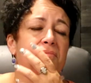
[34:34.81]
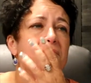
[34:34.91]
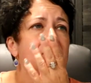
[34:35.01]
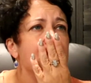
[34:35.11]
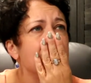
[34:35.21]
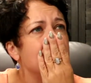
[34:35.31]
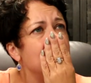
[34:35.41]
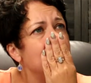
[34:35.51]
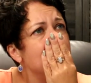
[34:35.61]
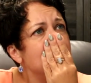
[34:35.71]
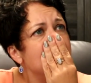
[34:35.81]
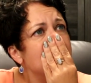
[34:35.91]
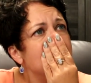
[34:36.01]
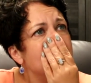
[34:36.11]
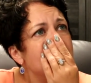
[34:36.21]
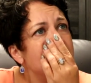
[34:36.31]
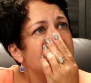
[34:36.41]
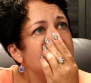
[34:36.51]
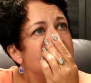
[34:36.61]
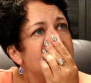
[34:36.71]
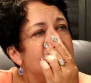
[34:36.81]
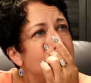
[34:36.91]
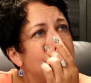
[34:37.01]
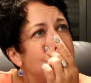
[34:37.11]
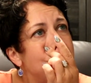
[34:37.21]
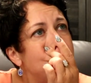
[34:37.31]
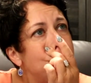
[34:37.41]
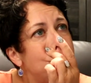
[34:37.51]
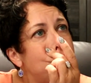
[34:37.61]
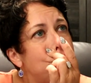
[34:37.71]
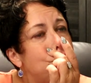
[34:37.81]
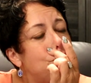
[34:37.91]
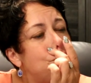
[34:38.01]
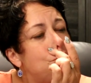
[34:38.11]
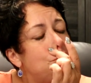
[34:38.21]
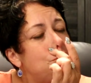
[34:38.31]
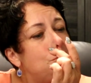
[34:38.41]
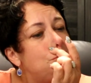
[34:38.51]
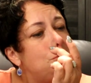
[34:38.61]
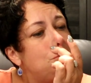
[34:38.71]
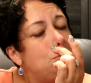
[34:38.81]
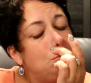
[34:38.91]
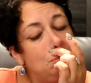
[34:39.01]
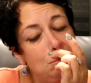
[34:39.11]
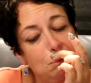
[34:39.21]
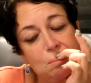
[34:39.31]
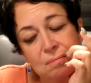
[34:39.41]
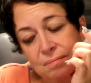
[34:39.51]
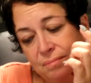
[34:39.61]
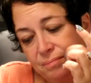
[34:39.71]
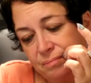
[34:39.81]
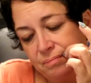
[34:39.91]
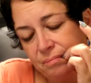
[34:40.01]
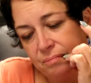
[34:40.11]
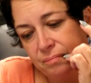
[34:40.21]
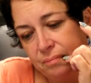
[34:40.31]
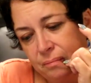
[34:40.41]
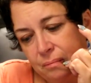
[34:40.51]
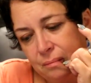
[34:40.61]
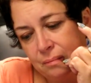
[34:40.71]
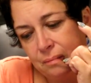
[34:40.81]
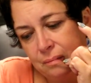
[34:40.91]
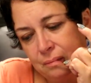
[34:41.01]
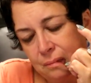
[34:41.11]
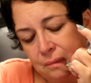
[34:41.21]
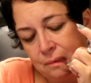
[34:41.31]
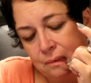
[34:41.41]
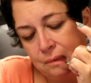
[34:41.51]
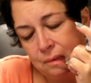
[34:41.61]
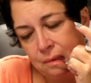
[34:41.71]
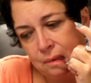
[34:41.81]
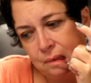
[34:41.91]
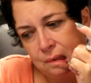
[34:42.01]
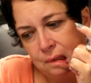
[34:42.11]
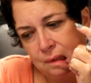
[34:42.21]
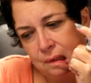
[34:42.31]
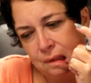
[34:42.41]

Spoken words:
No one is speaking in this clip.